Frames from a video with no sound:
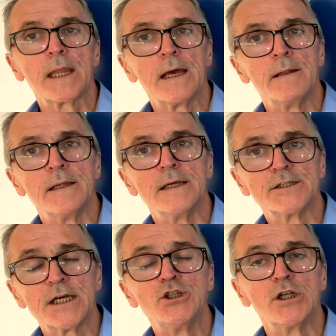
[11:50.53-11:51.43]
And
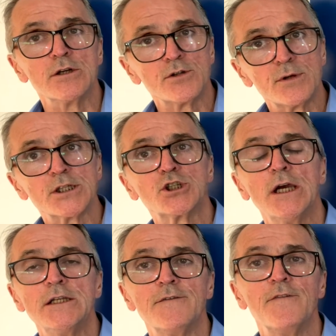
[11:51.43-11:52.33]
essentially under
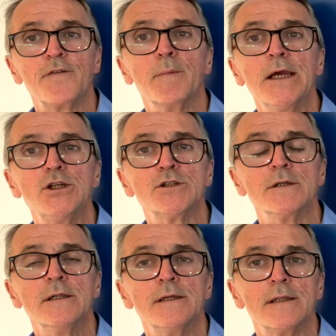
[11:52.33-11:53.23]
exchange of
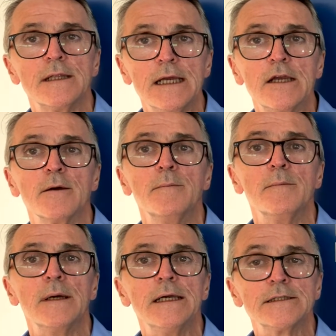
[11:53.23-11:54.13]
information, the
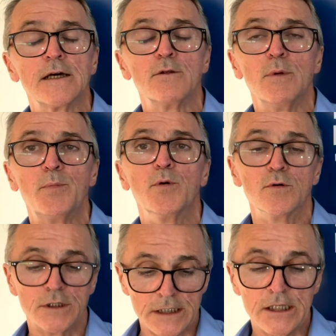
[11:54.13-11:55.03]
income is either
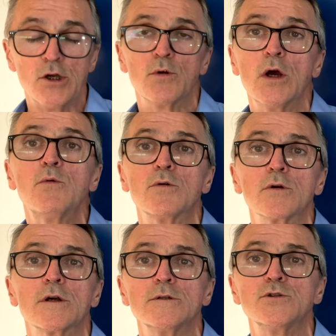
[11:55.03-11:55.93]
reported in your local
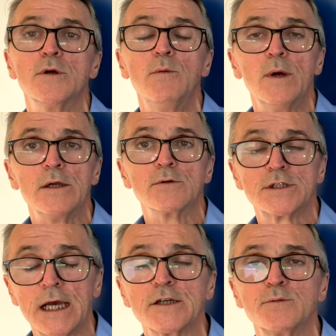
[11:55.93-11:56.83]
country where you're a
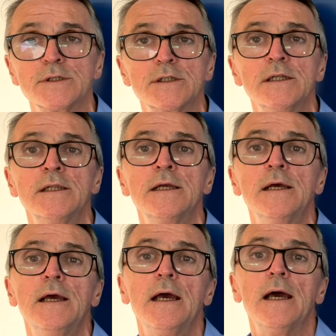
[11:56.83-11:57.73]
tax resident
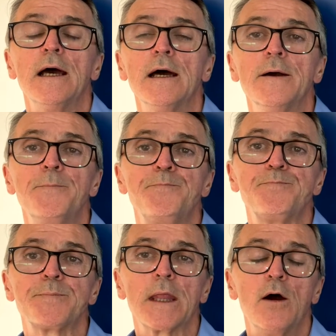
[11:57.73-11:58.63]

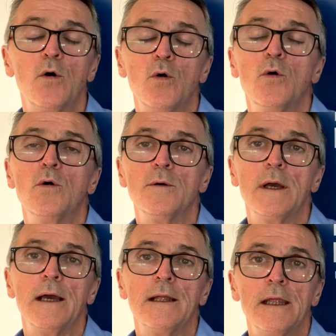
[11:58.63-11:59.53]
and
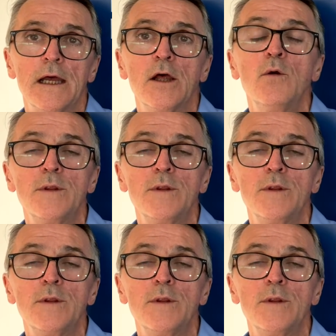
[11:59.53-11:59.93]
own